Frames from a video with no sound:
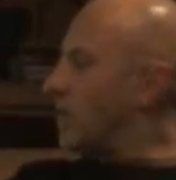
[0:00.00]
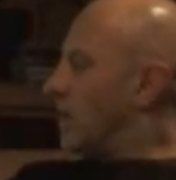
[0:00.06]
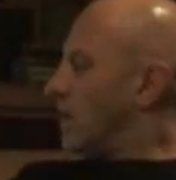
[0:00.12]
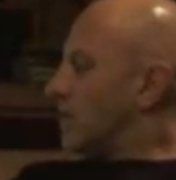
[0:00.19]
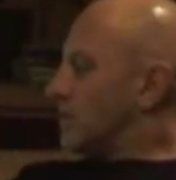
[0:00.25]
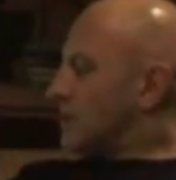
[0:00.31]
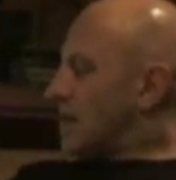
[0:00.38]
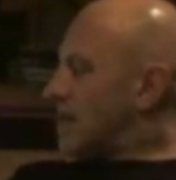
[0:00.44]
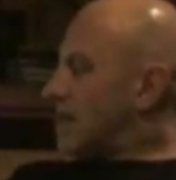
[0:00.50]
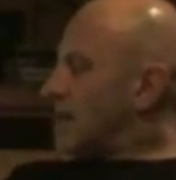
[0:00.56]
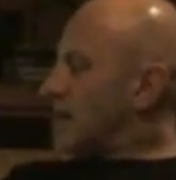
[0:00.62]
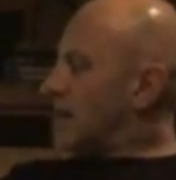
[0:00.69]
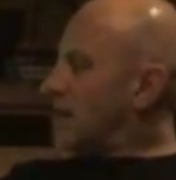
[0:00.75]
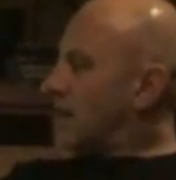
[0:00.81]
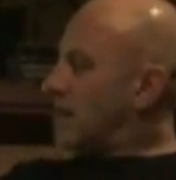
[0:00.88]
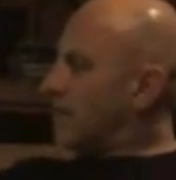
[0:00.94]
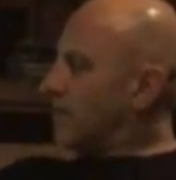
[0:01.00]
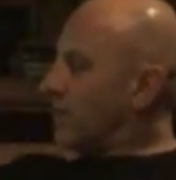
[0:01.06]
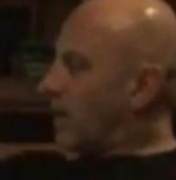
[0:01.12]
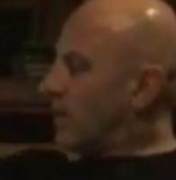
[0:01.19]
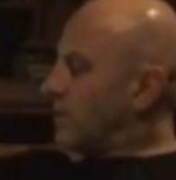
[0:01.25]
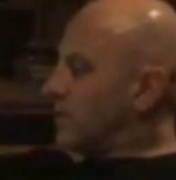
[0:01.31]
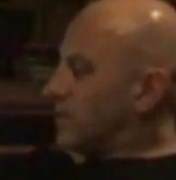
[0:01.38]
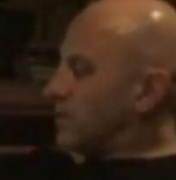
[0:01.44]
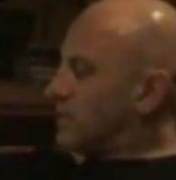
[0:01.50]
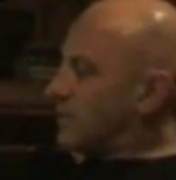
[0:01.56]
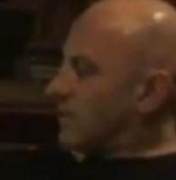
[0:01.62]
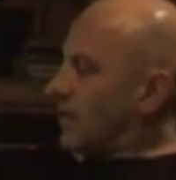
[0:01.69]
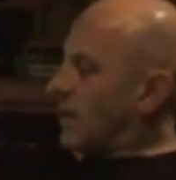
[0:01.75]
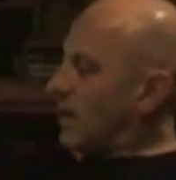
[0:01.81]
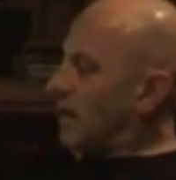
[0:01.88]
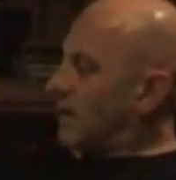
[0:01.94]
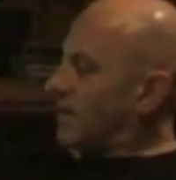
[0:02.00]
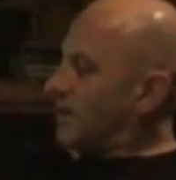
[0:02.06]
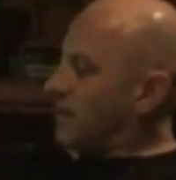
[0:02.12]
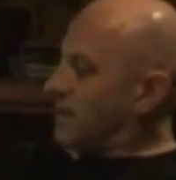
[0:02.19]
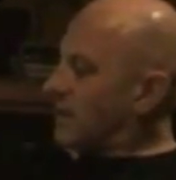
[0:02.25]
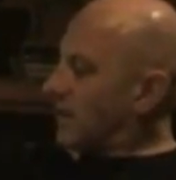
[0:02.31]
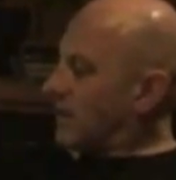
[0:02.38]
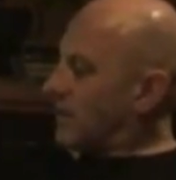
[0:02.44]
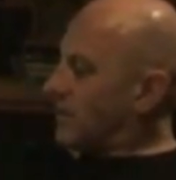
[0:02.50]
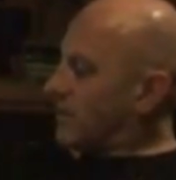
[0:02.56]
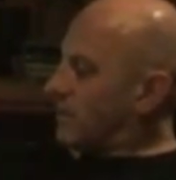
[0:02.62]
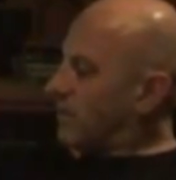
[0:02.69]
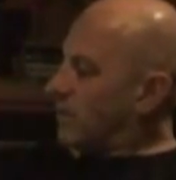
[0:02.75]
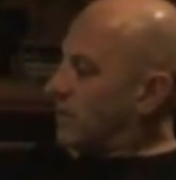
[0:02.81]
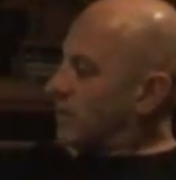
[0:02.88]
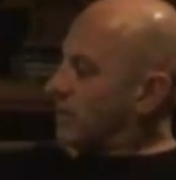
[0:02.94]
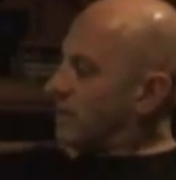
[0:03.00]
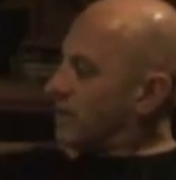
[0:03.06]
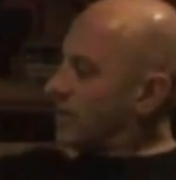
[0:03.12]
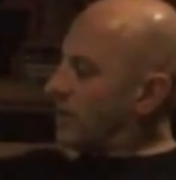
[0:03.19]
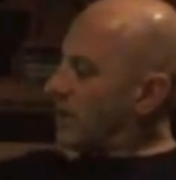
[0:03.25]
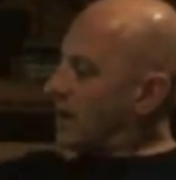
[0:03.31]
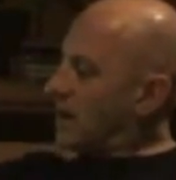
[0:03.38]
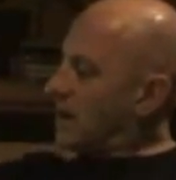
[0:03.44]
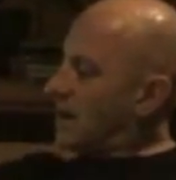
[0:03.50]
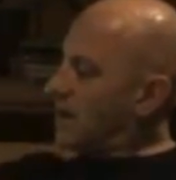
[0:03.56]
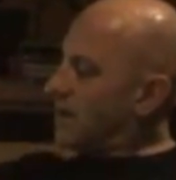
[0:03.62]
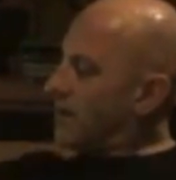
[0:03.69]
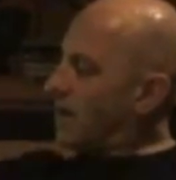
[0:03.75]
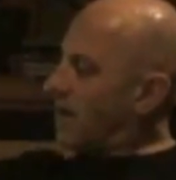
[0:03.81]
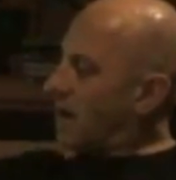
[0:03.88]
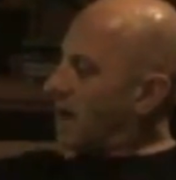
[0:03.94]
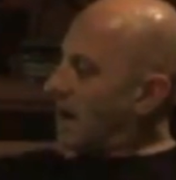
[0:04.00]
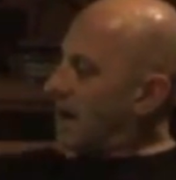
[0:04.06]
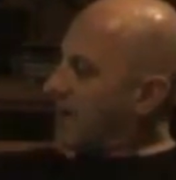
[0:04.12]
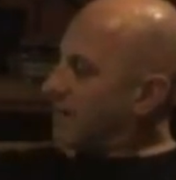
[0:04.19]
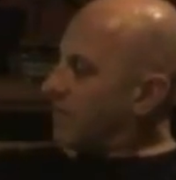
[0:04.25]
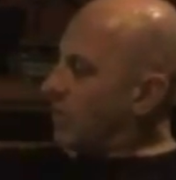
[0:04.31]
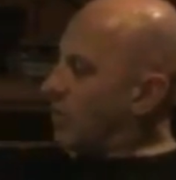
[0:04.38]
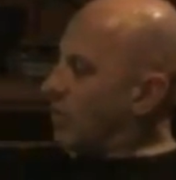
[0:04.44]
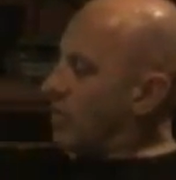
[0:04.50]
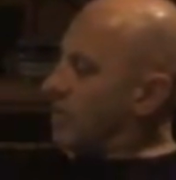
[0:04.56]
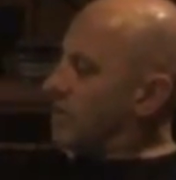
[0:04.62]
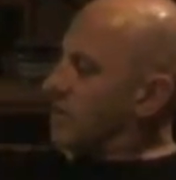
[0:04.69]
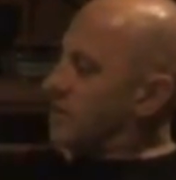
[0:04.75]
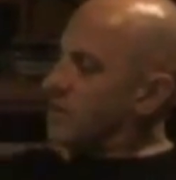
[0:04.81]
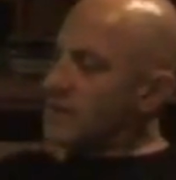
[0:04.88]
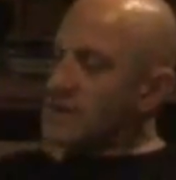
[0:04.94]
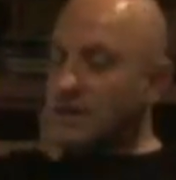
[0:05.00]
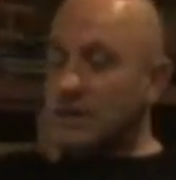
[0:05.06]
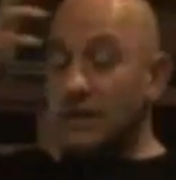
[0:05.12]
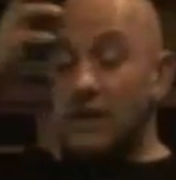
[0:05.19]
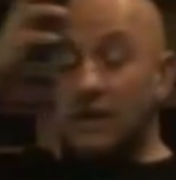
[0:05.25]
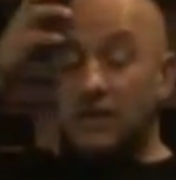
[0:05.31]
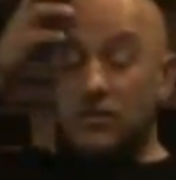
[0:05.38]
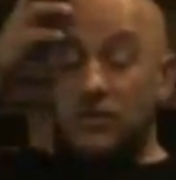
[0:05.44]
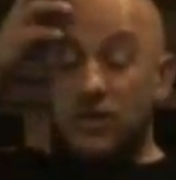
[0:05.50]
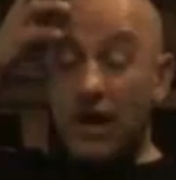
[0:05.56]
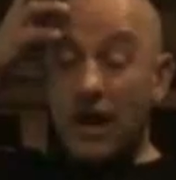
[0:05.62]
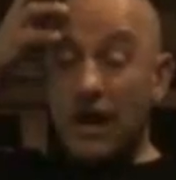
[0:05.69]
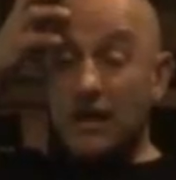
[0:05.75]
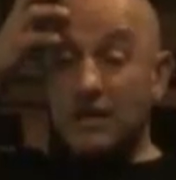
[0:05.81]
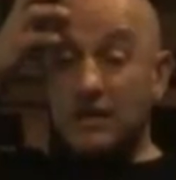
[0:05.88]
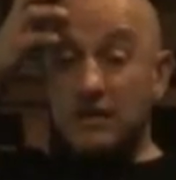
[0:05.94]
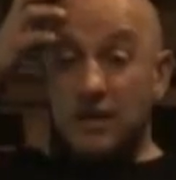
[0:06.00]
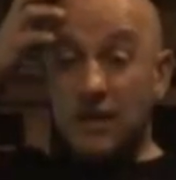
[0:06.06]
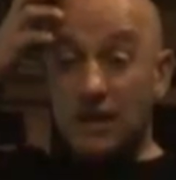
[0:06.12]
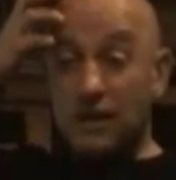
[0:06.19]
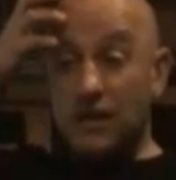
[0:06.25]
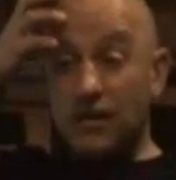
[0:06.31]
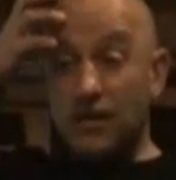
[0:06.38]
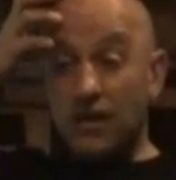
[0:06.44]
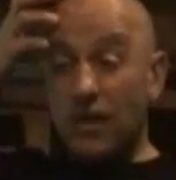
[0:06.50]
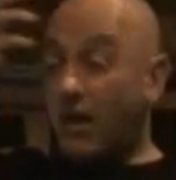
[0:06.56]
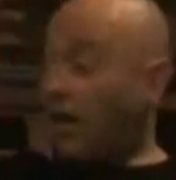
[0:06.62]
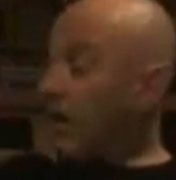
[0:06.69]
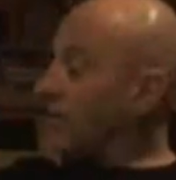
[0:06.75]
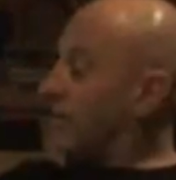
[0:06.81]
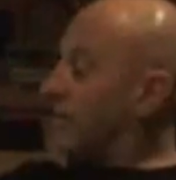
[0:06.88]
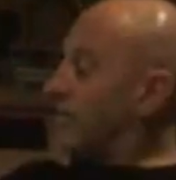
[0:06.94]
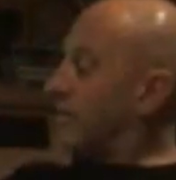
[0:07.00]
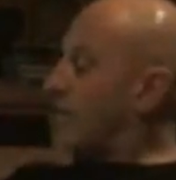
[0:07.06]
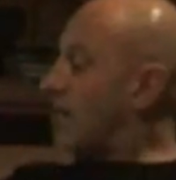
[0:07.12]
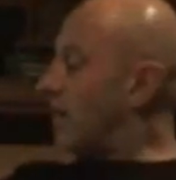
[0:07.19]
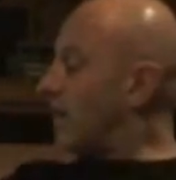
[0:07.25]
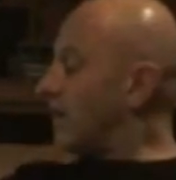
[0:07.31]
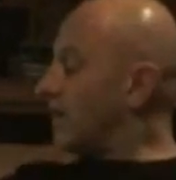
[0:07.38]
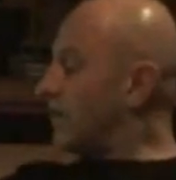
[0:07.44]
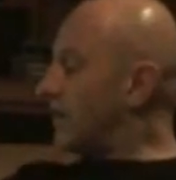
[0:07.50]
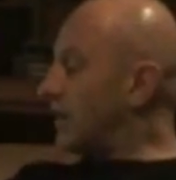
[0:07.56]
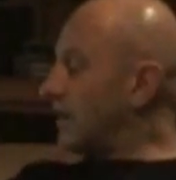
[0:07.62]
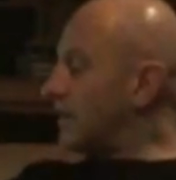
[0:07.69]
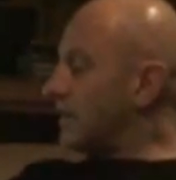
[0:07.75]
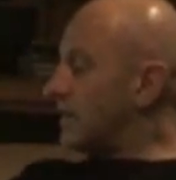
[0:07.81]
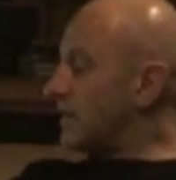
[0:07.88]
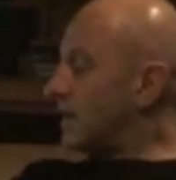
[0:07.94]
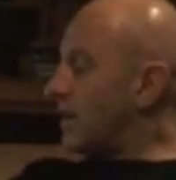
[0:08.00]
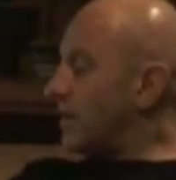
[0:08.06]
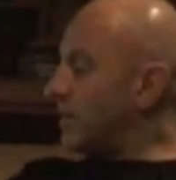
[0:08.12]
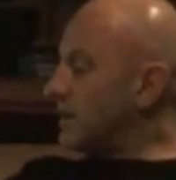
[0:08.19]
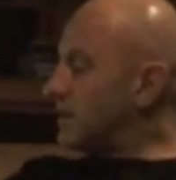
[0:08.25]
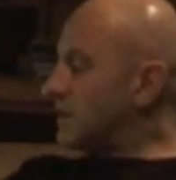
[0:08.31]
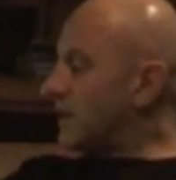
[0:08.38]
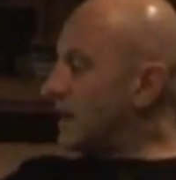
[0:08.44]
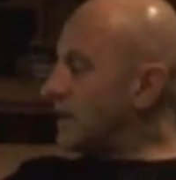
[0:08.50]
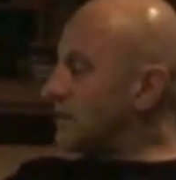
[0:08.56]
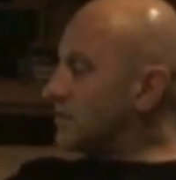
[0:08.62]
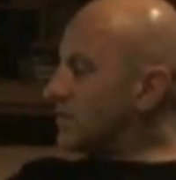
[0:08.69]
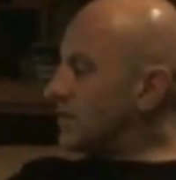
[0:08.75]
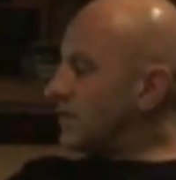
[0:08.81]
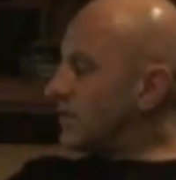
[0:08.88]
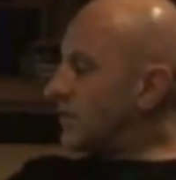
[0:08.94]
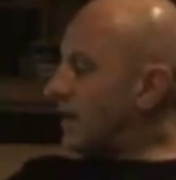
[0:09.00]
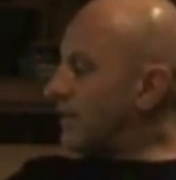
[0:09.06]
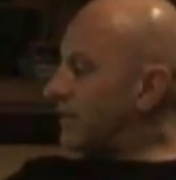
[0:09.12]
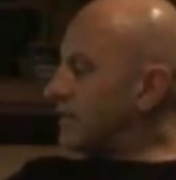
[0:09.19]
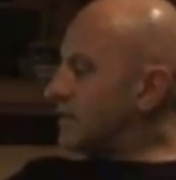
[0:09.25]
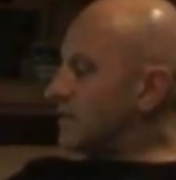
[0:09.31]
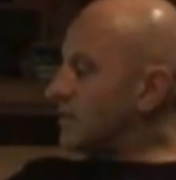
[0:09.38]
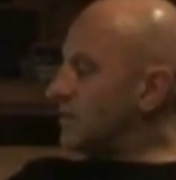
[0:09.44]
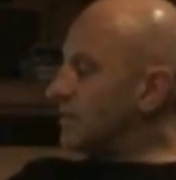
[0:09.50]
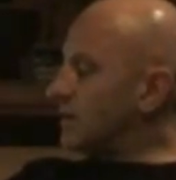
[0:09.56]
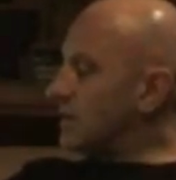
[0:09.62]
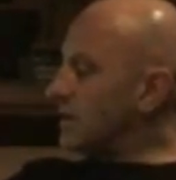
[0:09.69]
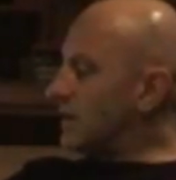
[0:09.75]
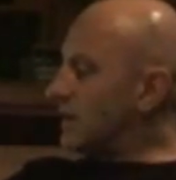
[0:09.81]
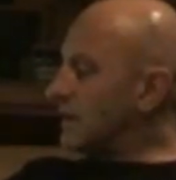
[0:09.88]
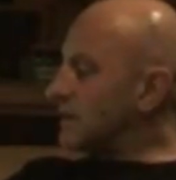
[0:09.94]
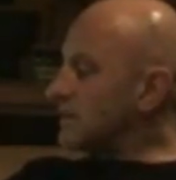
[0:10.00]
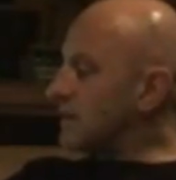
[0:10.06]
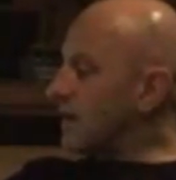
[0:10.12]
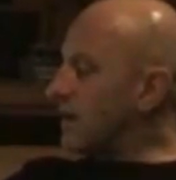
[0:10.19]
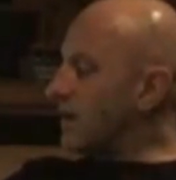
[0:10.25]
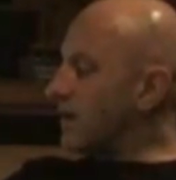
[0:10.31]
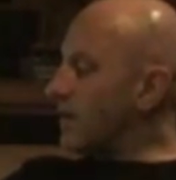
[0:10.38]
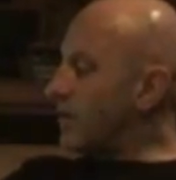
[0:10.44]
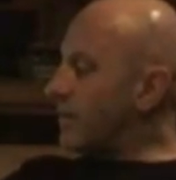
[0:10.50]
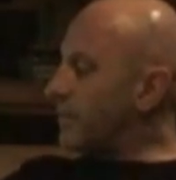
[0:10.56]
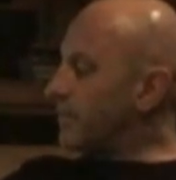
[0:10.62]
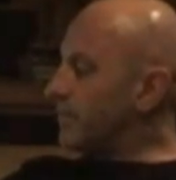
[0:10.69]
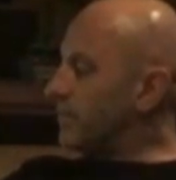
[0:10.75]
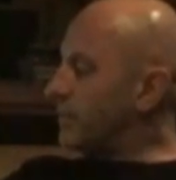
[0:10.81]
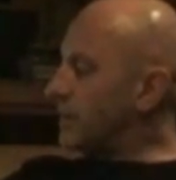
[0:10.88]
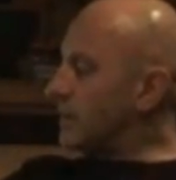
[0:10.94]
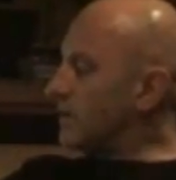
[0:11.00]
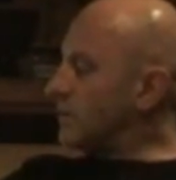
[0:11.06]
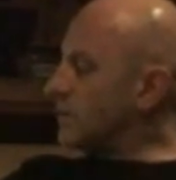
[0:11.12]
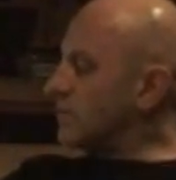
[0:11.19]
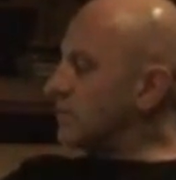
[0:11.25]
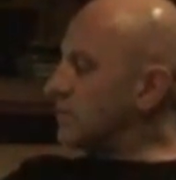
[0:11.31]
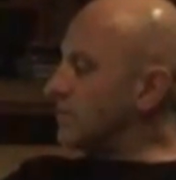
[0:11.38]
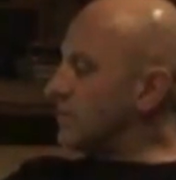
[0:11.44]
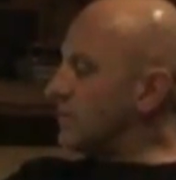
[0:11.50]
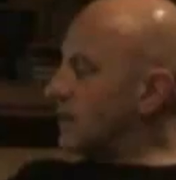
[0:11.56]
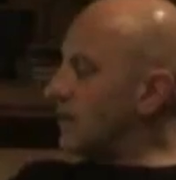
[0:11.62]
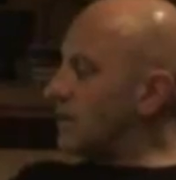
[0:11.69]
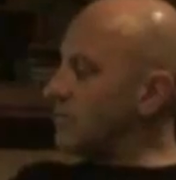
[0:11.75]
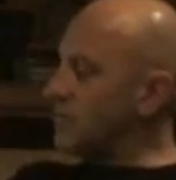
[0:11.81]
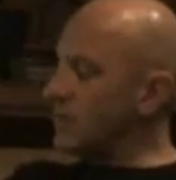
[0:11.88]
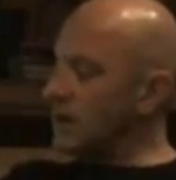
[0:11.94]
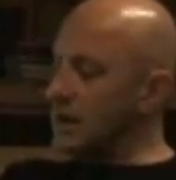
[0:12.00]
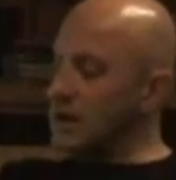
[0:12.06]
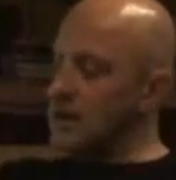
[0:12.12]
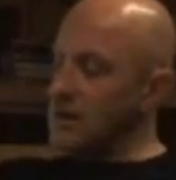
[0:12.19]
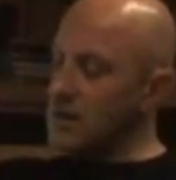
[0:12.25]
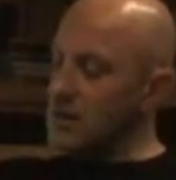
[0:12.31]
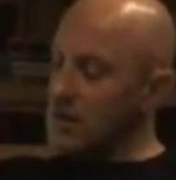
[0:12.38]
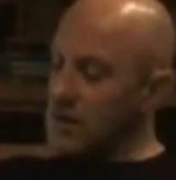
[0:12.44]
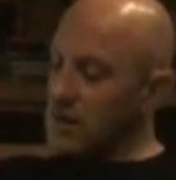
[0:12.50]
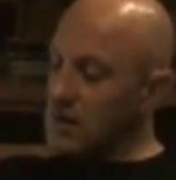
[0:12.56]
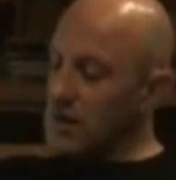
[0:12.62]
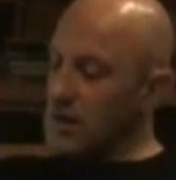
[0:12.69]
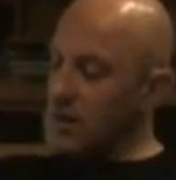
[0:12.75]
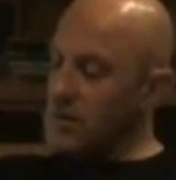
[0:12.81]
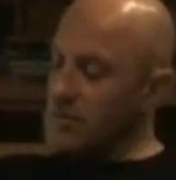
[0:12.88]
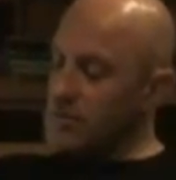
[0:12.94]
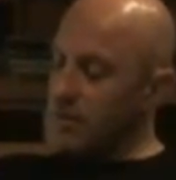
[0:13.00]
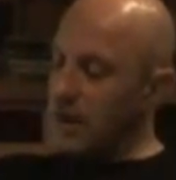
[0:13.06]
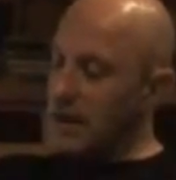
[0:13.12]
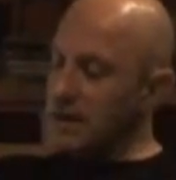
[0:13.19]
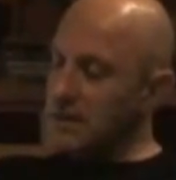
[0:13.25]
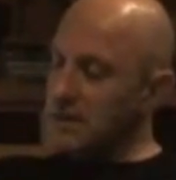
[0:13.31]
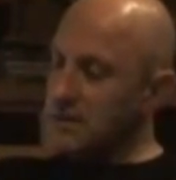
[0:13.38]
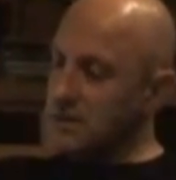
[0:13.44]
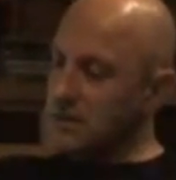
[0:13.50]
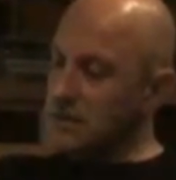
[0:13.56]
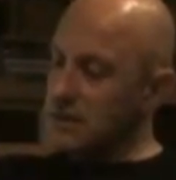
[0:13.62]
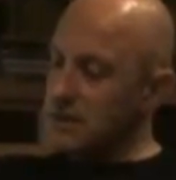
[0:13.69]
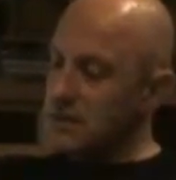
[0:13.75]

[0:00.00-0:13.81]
We were saying earlier, I have the same philosophy where if I have more than 16 tracks, then I think that I'm in danger of having too many things going on, because, you know, really you're looking at bass,